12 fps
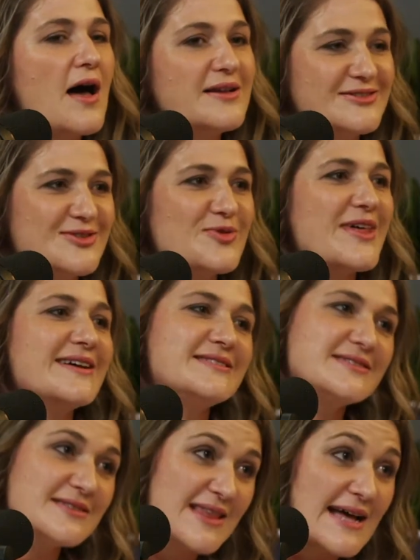So
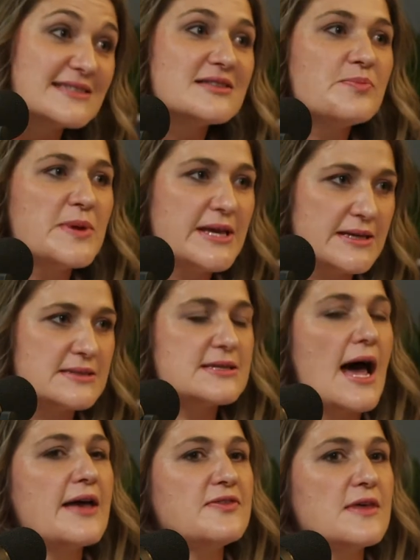that's the piece.
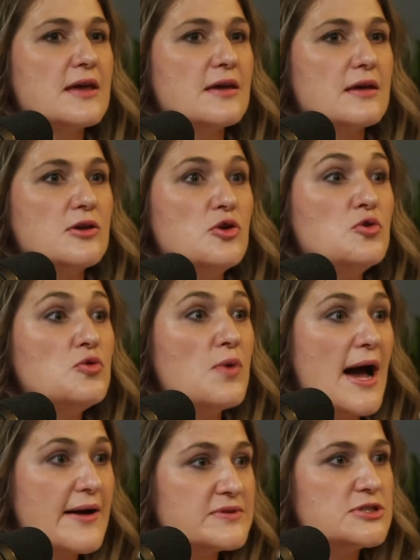I think you
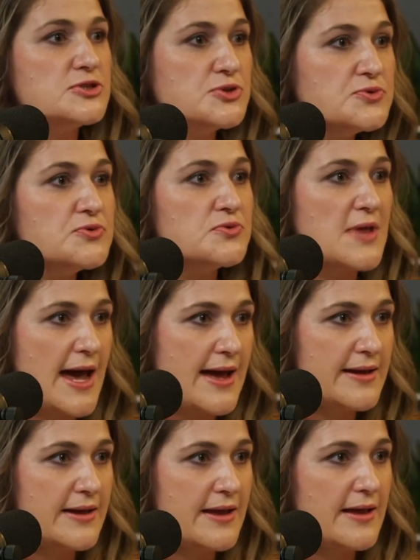have to do
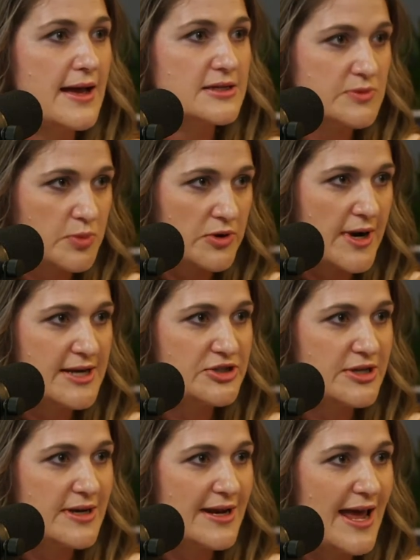that
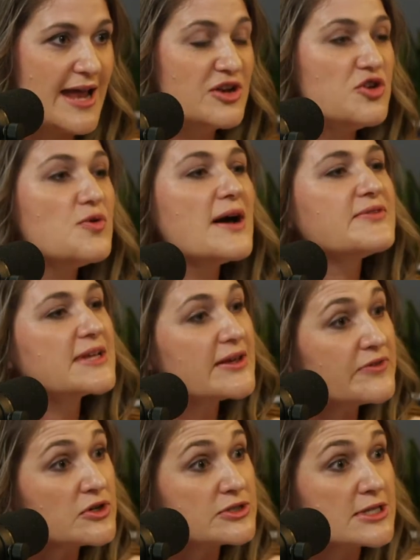exploration, and you have to
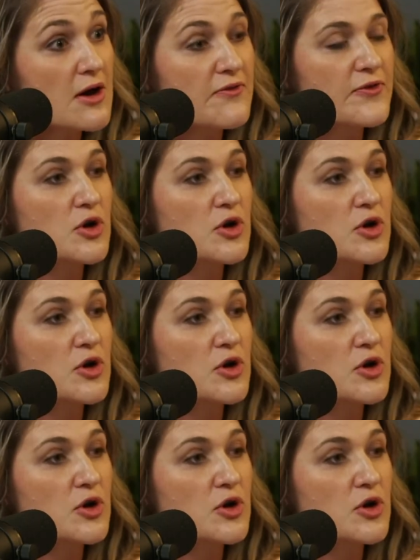give yourself